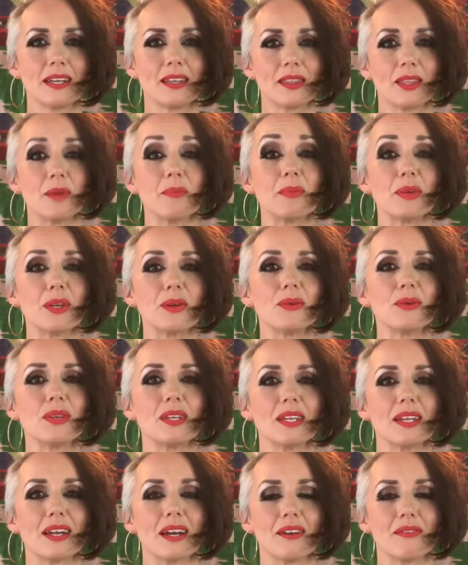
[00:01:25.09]
the
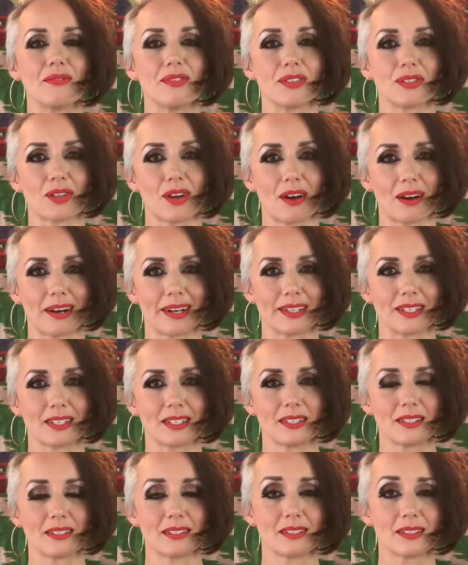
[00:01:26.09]
beauty of this art
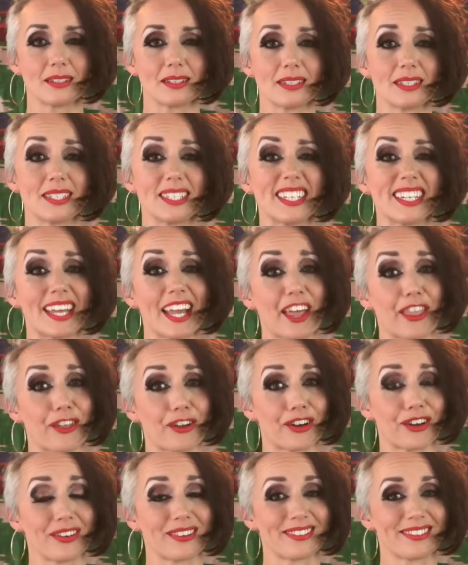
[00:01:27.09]

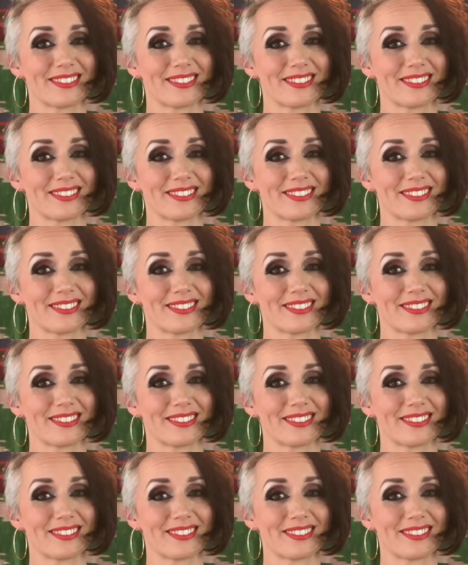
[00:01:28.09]
together.